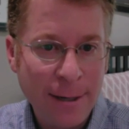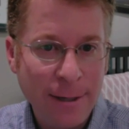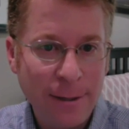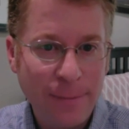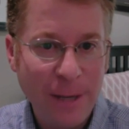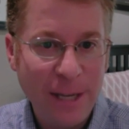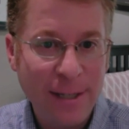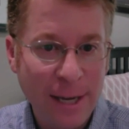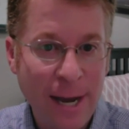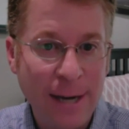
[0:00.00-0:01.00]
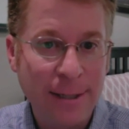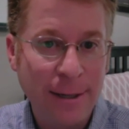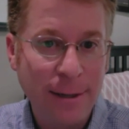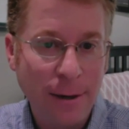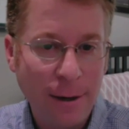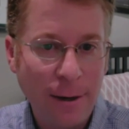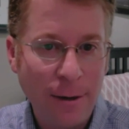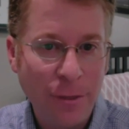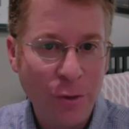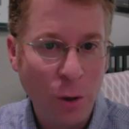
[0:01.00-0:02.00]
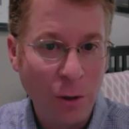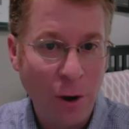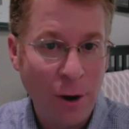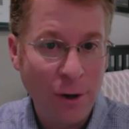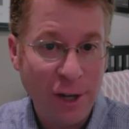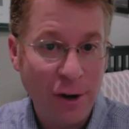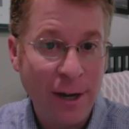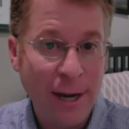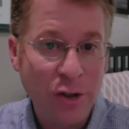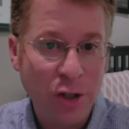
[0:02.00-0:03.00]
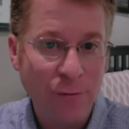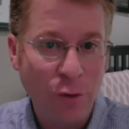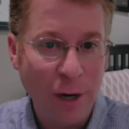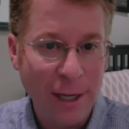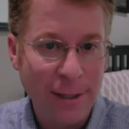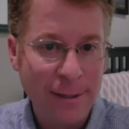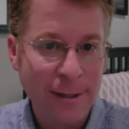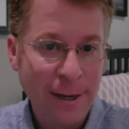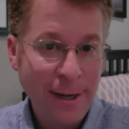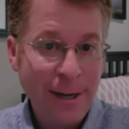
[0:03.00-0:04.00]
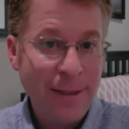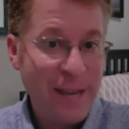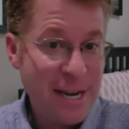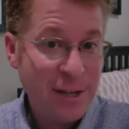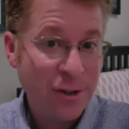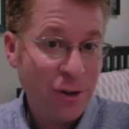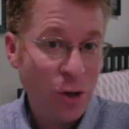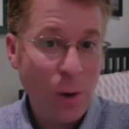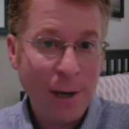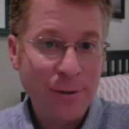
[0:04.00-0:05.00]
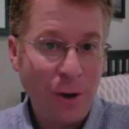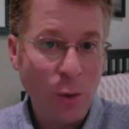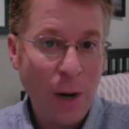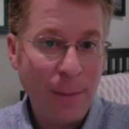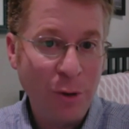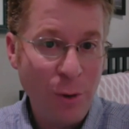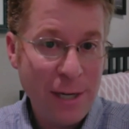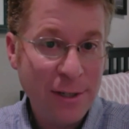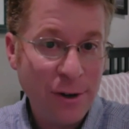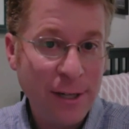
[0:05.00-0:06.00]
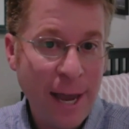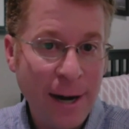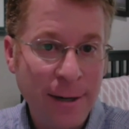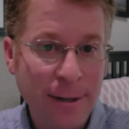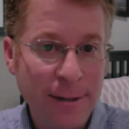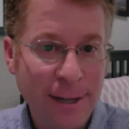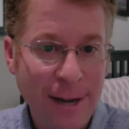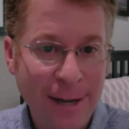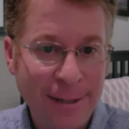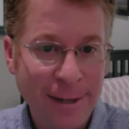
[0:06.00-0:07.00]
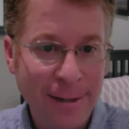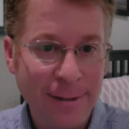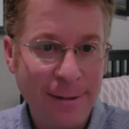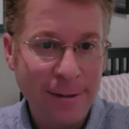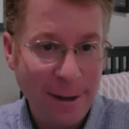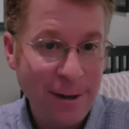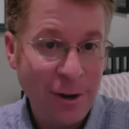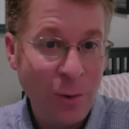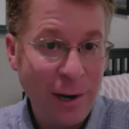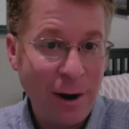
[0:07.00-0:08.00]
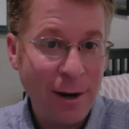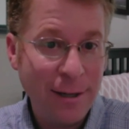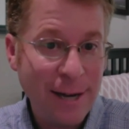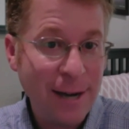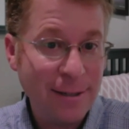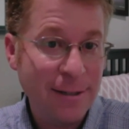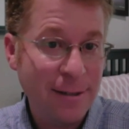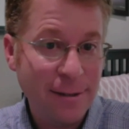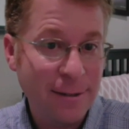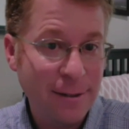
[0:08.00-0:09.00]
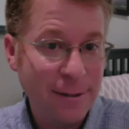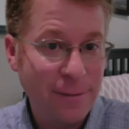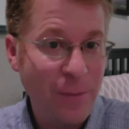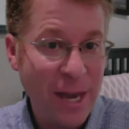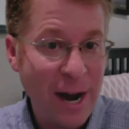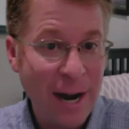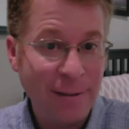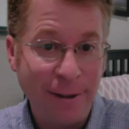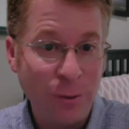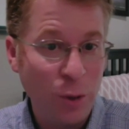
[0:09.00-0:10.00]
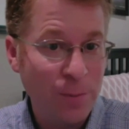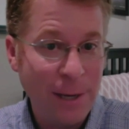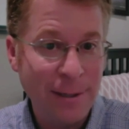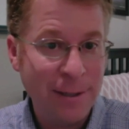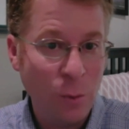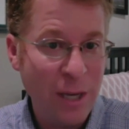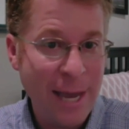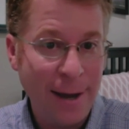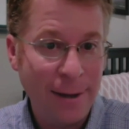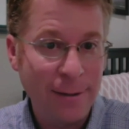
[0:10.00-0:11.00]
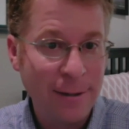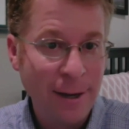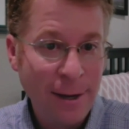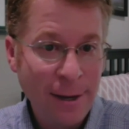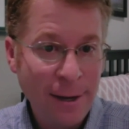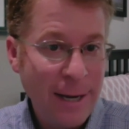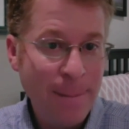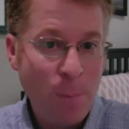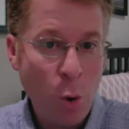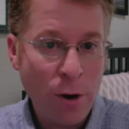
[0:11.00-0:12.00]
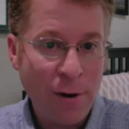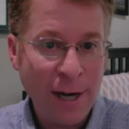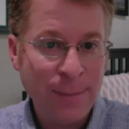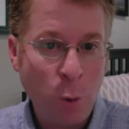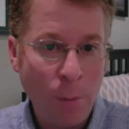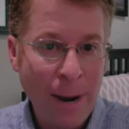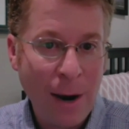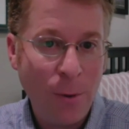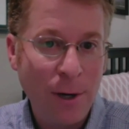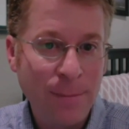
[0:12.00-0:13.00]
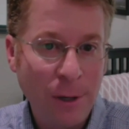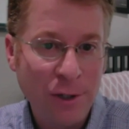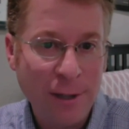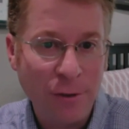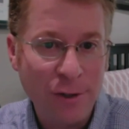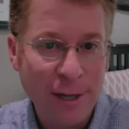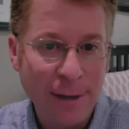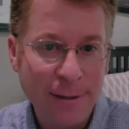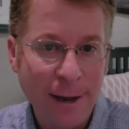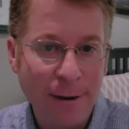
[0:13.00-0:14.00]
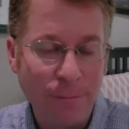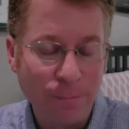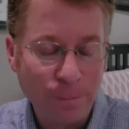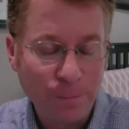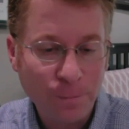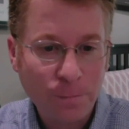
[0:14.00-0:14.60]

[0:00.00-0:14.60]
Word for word: Canada, is connected uh, through a large interconnection of grids. The Eastern US, all the way up through Eastern Canada, is connected. And, and here we are in Texas as a, an island, which means that we can't import or export power as much as other states can